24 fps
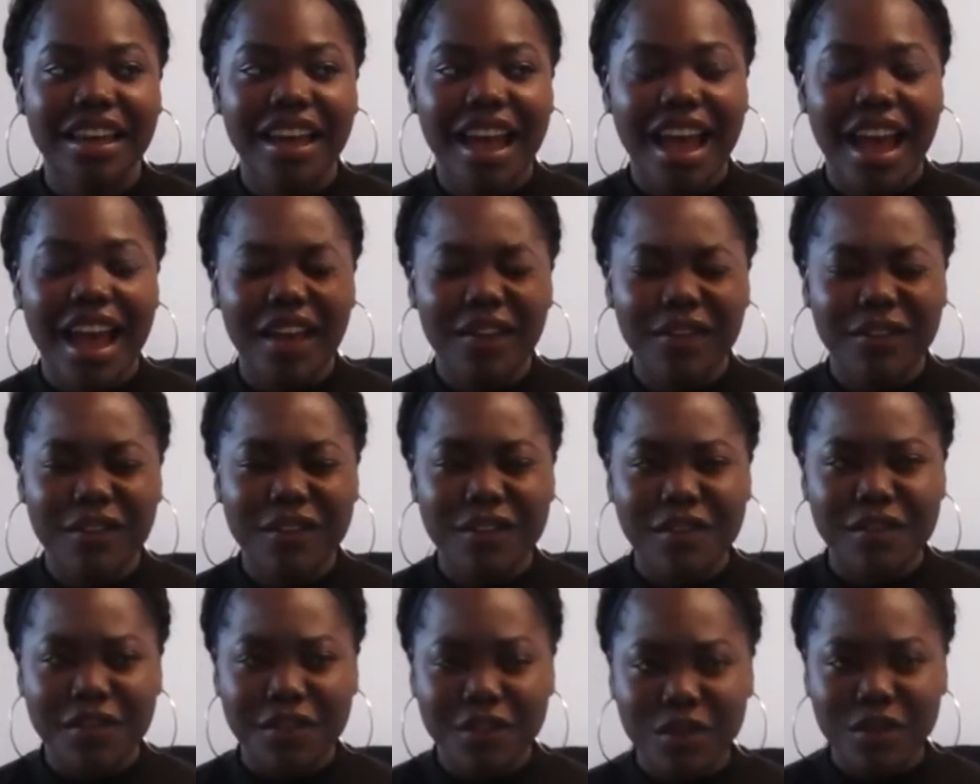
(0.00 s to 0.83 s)

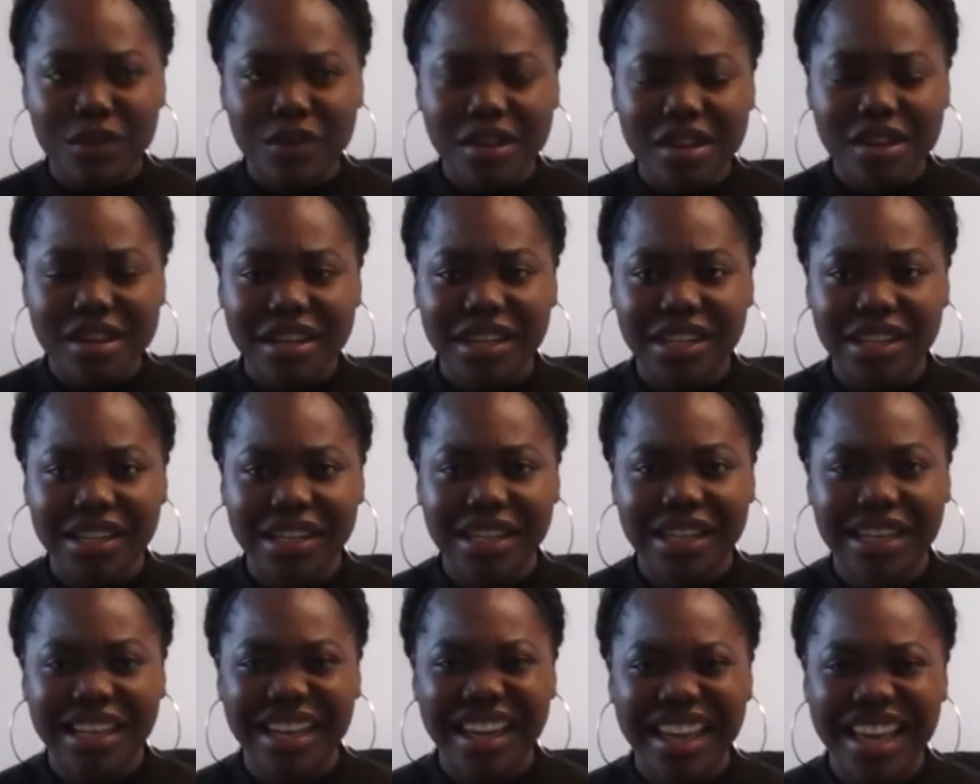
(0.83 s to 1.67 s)
iPhone
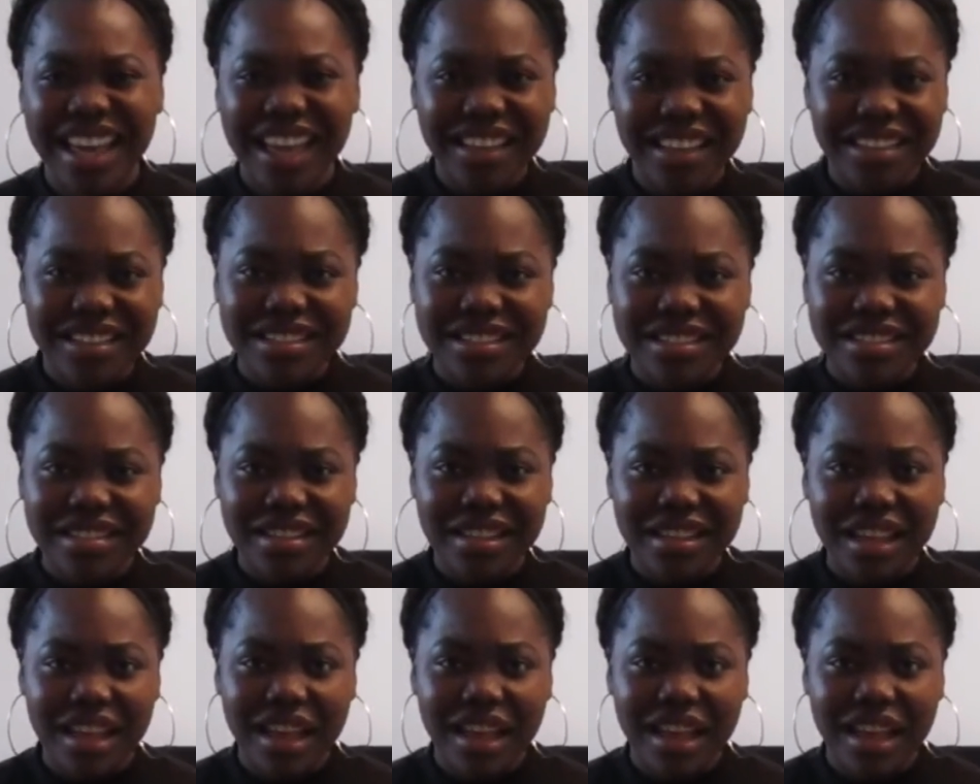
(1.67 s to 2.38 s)
4S.